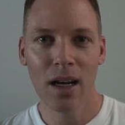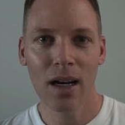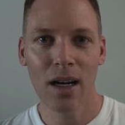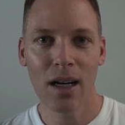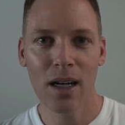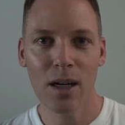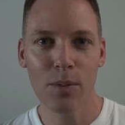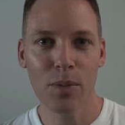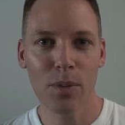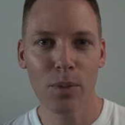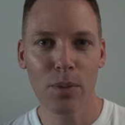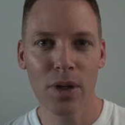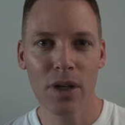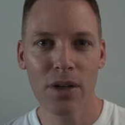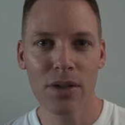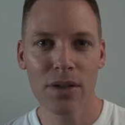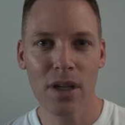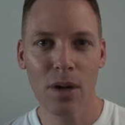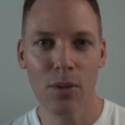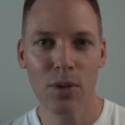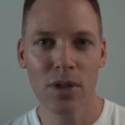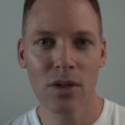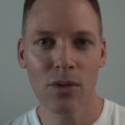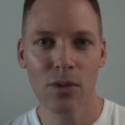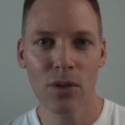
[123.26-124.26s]
um, because
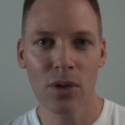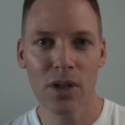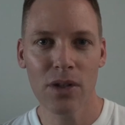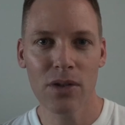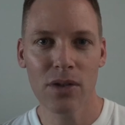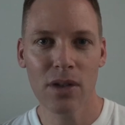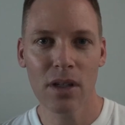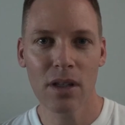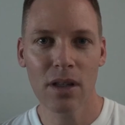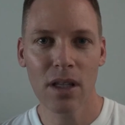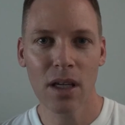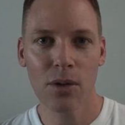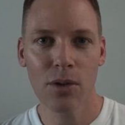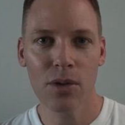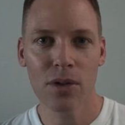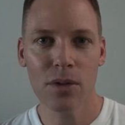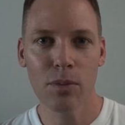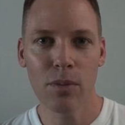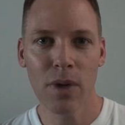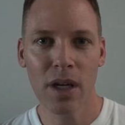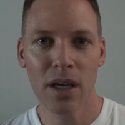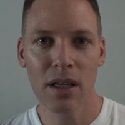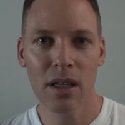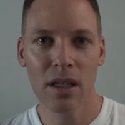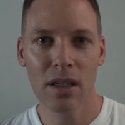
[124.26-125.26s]
I wasn't really seeing that it was
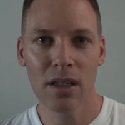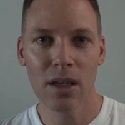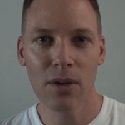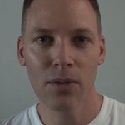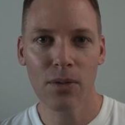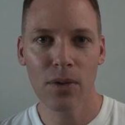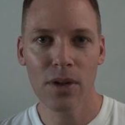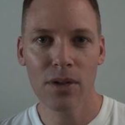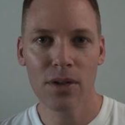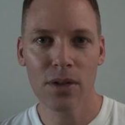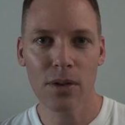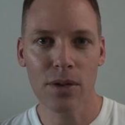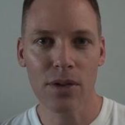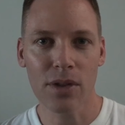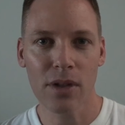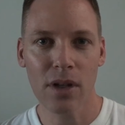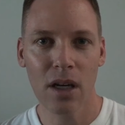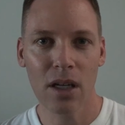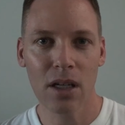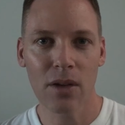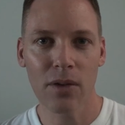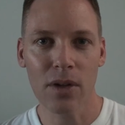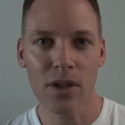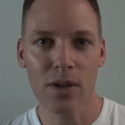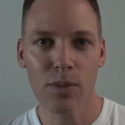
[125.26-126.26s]
making a difference and it was
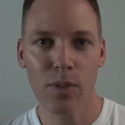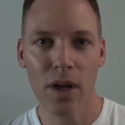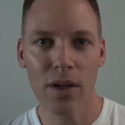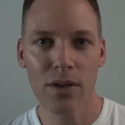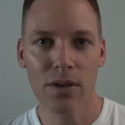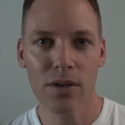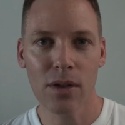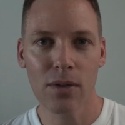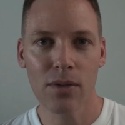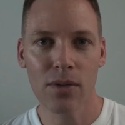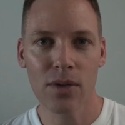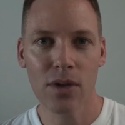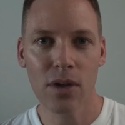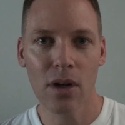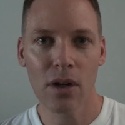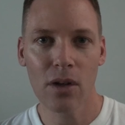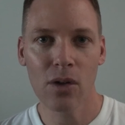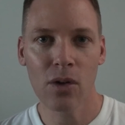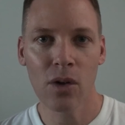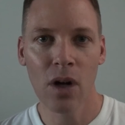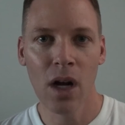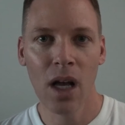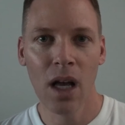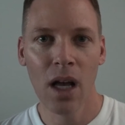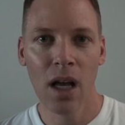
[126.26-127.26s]
kind of expensive.
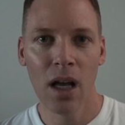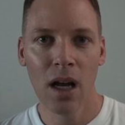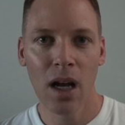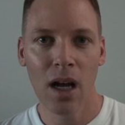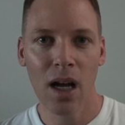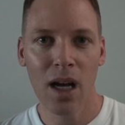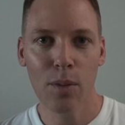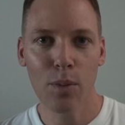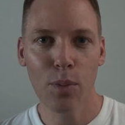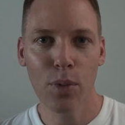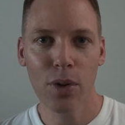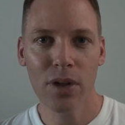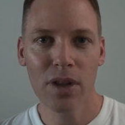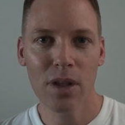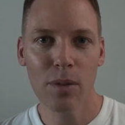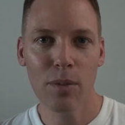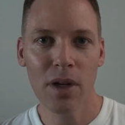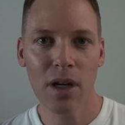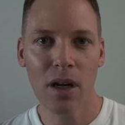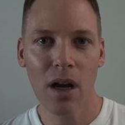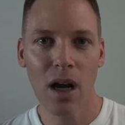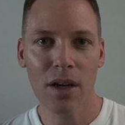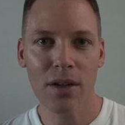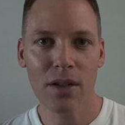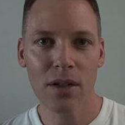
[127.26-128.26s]
So I put the
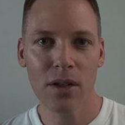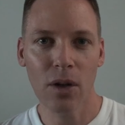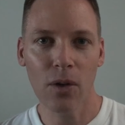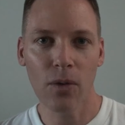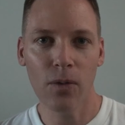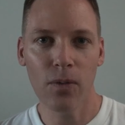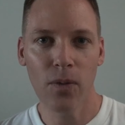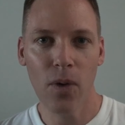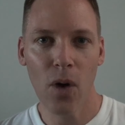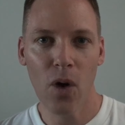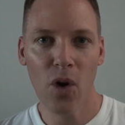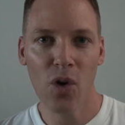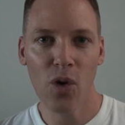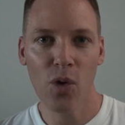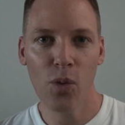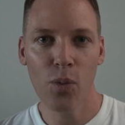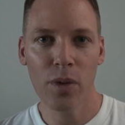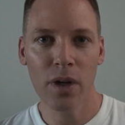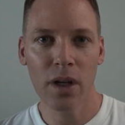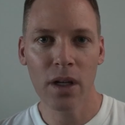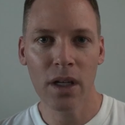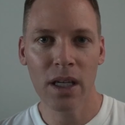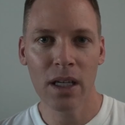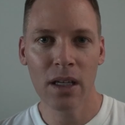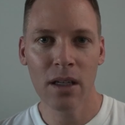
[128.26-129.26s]
minoxidil
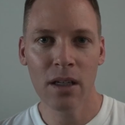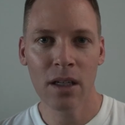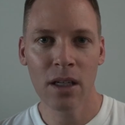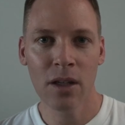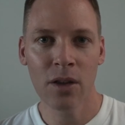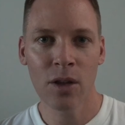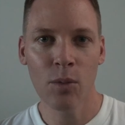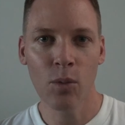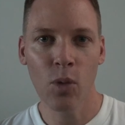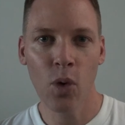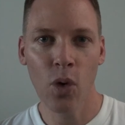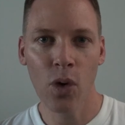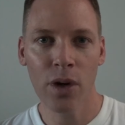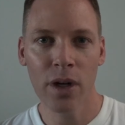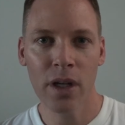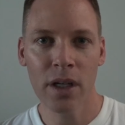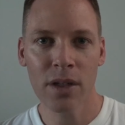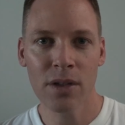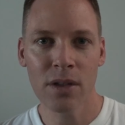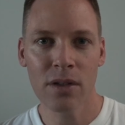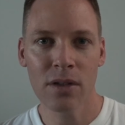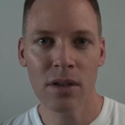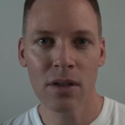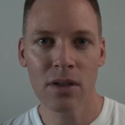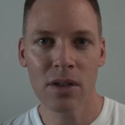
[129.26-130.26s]
foam in in the morning
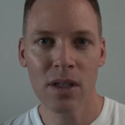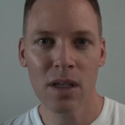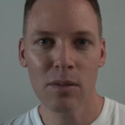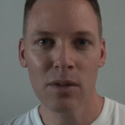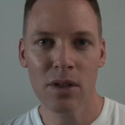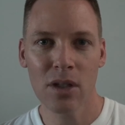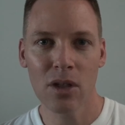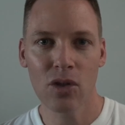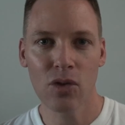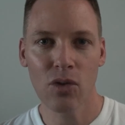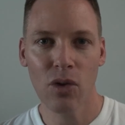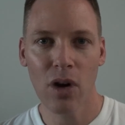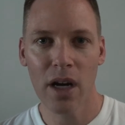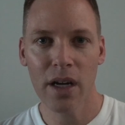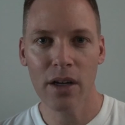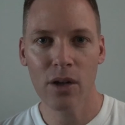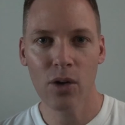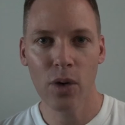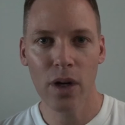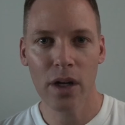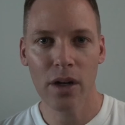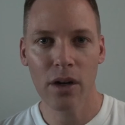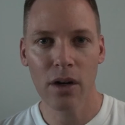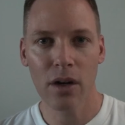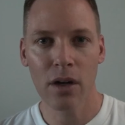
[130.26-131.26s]
since it seems to dry
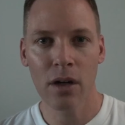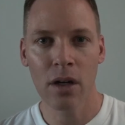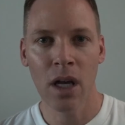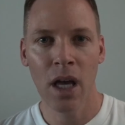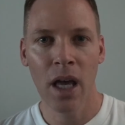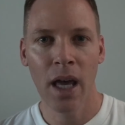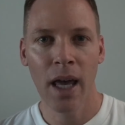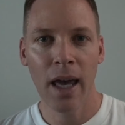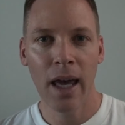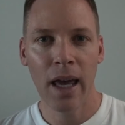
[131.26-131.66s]
quicker